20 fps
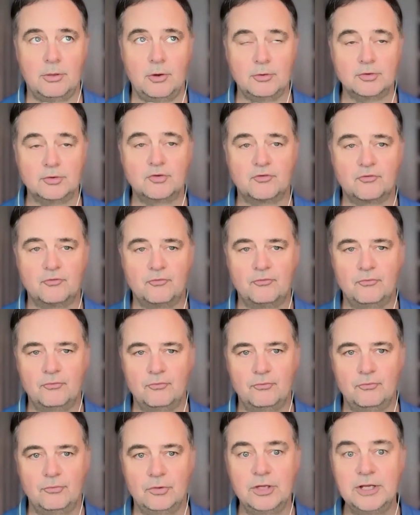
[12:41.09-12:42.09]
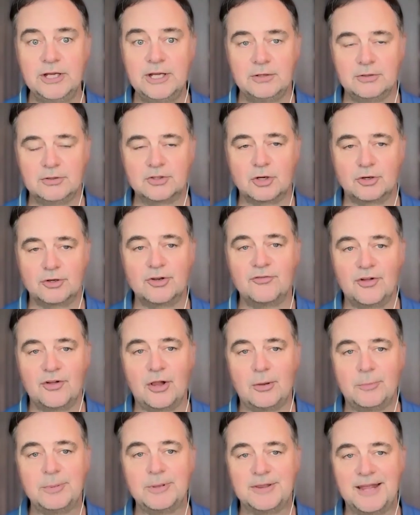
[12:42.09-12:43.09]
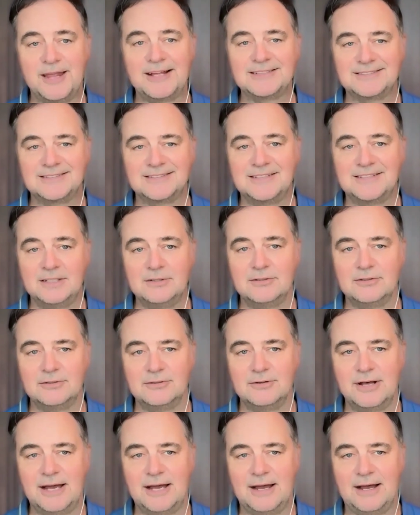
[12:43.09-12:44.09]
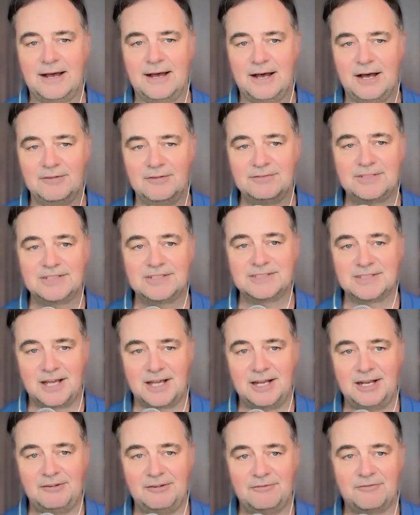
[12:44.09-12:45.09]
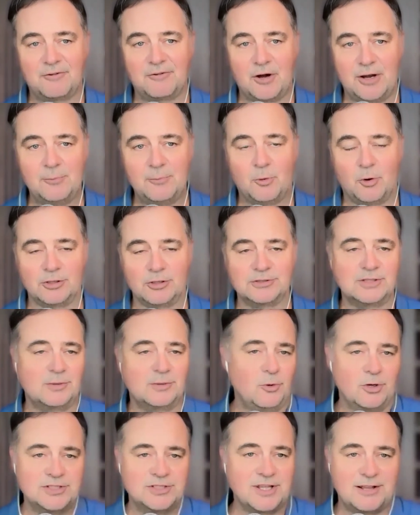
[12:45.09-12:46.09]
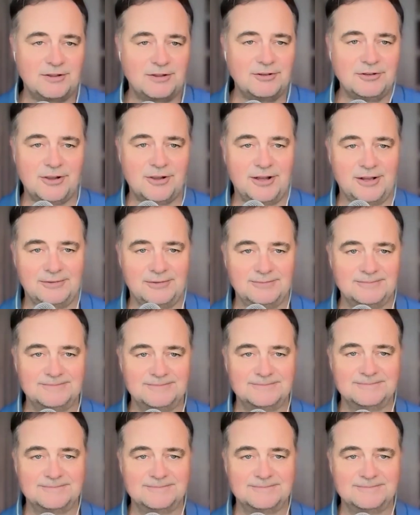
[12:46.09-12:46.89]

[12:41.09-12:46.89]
those leaders are developing that skill of designing frameworks? And what does that look like?